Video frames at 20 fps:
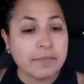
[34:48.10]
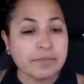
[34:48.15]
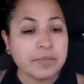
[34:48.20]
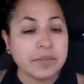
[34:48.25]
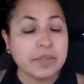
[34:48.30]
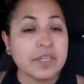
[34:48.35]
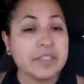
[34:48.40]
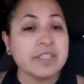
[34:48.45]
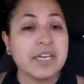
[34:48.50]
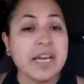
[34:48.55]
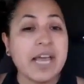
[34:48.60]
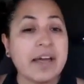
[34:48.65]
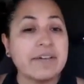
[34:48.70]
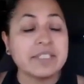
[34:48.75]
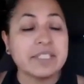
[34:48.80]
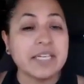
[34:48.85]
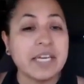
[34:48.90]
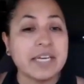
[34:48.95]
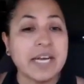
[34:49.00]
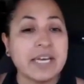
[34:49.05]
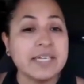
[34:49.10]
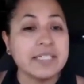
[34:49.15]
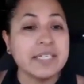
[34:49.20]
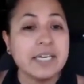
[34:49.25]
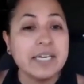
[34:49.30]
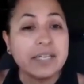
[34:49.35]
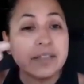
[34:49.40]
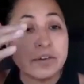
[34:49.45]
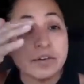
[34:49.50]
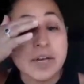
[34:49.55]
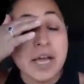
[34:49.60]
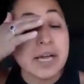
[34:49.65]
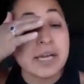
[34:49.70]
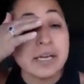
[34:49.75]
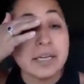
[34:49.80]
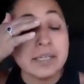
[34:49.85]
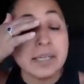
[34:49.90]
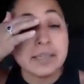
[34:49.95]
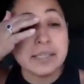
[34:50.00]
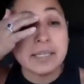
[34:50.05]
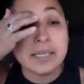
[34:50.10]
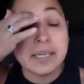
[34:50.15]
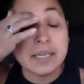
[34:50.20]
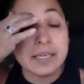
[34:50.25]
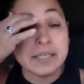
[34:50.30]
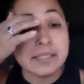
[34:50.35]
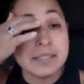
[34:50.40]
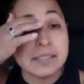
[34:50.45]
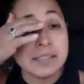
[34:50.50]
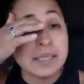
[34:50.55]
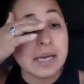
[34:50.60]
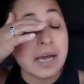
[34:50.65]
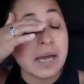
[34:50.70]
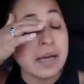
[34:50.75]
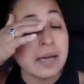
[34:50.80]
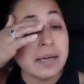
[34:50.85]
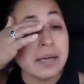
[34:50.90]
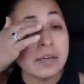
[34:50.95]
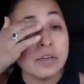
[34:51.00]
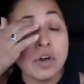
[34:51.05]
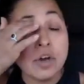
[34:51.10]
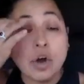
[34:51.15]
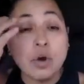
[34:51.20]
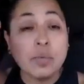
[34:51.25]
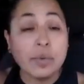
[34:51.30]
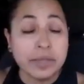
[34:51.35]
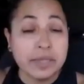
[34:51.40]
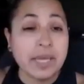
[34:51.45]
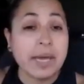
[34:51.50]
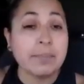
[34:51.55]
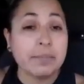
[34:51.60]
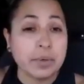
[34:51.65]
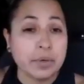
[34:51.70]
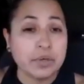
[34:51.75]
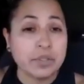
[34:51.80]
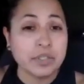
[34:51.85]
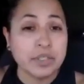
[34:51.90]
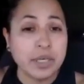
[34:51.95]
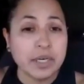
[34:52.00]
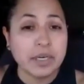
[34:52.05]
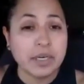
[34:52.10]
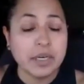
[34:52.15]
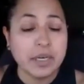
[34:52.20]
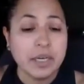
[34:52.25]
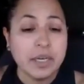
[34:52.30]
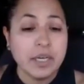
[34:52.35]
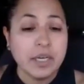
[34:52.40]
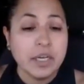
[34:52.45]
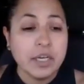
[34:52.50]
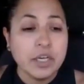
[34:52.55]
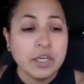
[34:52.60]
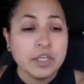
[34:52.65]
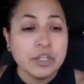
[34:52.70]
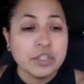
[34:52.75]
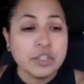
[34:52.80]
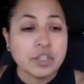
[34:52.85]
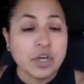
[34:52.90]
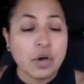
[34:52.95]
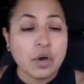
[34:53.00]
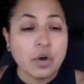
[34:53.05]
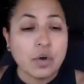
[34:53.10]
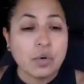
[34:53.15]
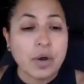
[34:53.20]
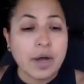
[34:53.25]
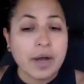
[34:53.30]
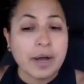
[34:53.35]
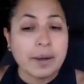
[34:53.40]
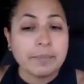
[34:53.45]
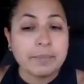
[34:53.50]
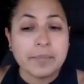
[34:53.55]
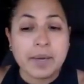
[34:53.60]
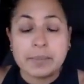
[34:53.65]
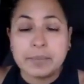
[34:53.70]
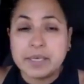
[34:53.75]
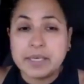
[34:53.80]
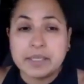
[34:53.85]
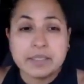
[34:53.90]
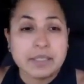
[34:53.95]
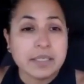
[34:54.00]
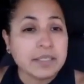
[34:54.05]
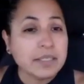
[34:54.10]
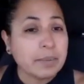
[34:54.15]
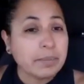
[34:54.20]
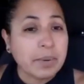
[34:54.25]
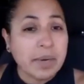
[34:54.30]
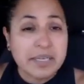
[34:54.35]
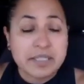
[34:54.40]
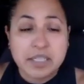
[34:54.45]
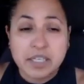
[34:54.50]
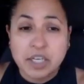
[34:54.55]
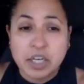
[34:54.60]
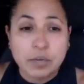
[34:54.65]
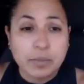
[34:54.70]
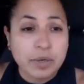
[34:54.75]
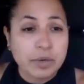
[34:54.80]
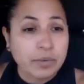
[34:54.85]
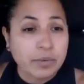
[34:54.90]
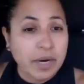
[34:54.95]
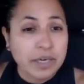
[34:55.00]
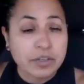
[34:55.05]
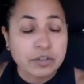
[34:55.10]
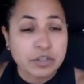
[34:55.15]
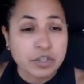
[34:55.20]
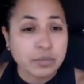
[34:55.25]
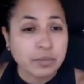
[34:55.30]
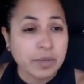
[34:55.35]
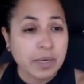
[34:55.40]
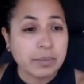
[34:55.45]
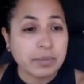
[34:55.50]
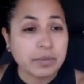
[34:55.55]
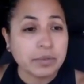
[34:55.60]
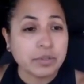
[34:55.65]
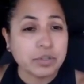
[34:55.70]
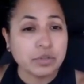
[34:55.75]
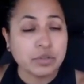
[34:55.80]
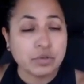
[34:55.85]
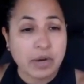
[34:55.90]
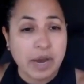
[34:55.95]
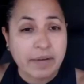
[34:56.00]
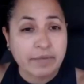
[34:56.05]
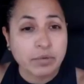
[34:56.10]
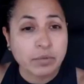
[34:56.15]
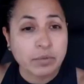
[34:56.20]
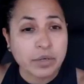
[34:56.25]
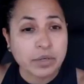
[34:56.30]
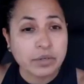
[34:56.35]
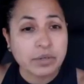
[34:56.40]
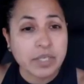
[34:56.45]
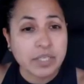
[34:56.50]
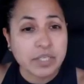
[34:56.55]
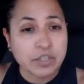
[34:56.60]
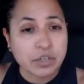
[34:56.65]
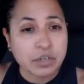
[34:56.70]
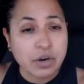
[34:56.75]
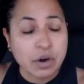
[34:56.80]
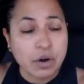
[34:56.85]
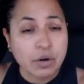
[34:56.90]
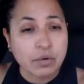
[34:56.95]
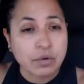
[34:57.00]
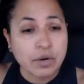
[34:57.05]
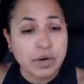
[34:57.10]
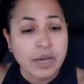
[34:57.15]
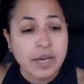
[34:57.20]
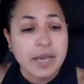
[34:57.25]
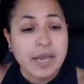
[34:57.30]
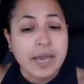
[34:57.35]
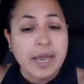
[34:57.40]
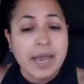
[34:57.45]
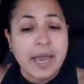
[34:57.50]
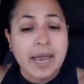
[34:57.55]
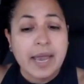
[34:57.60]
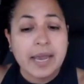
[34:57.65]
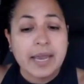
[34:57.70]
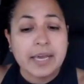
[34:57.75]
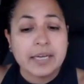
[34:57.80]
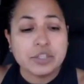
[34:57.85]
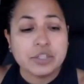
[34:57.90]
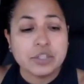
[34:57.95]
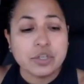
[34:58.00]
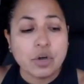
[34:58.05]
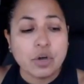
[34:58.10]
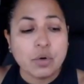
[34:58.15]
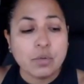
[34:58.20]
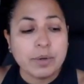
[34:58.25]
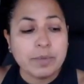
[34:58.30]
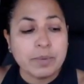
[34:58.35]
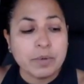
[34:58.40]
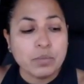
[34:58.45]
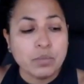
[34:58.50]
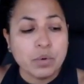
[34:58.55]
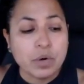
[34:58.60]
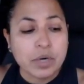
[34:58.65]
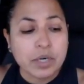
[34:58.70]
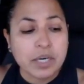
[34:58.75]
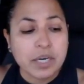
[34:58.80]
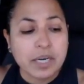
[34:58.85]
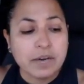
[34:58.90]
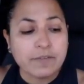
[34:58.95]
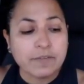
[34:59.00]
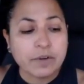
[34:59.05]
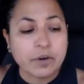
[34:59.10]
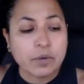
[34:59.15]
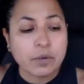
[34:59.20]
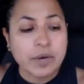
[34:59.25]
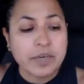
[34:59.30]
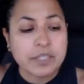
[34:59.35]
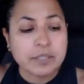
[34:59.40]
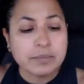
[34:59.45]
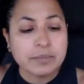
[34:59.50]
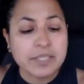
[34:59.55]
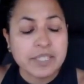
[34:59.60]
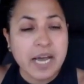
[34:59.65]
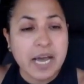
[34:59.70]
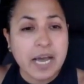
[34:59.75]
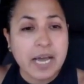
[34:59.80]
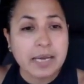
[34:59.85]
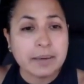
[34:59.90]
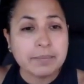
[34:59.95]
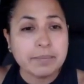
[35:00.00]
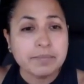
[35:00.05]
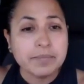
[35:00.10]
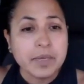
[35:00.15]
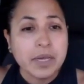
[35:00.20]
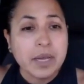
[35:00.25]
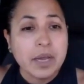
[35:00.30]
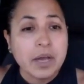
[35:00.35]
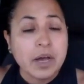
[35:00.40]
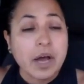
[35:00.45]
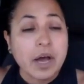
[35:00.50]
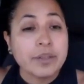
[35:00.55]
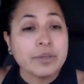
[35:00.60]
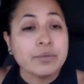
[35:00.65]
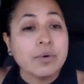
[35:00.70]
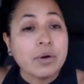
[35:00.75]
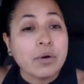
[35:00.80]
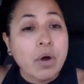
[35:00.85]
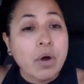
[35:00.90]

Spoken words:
doesn't have a state ID, they're not going to let the kids go with that person. So, it's a basic human right. You should be able to travel where you need to go. And so we've been working for quite some time through a